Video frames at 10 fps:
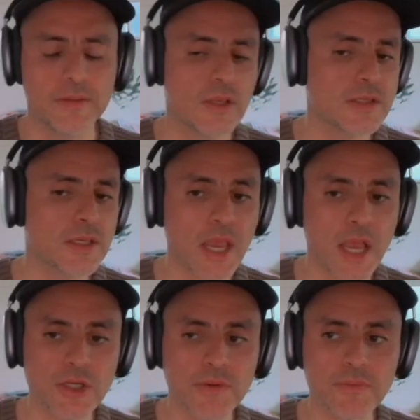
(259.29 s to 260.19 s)
doesn't
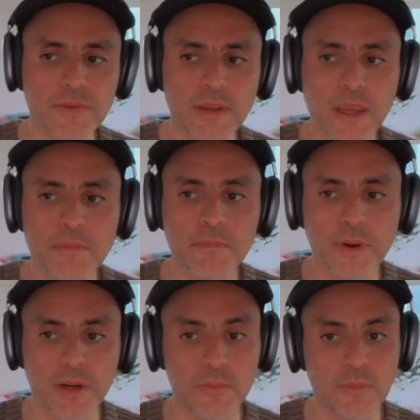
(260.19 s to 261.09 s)
catch everything,
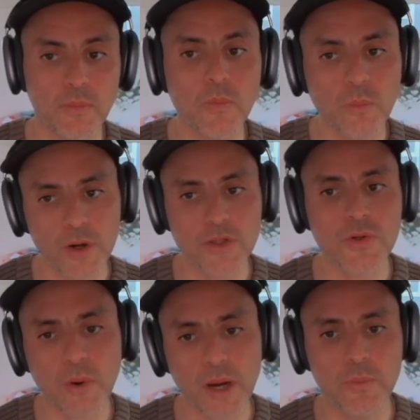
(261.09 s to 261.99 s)
but it works
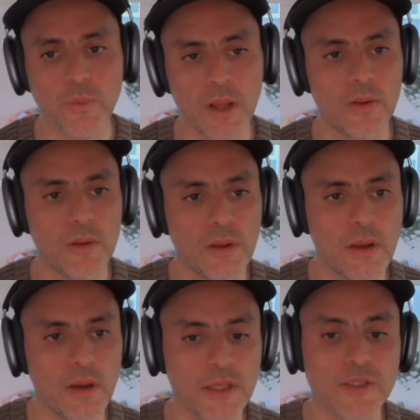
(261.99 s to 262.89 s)
quite well,
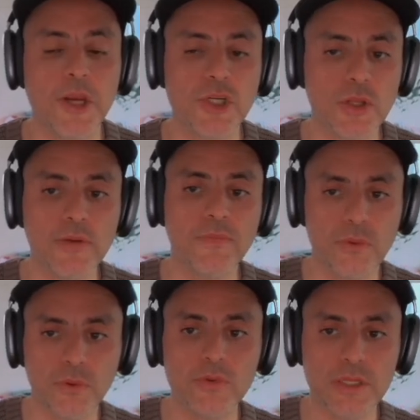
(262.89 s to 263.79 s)
especially for
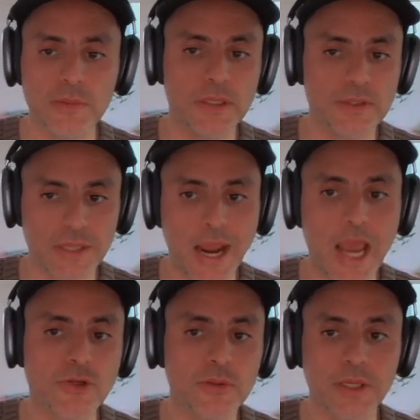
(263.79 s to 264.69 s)
those emails that
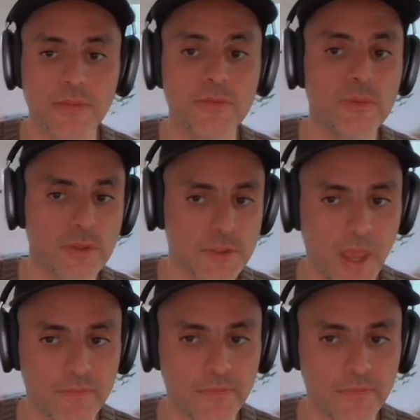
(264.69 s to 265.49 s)
actually get through the spam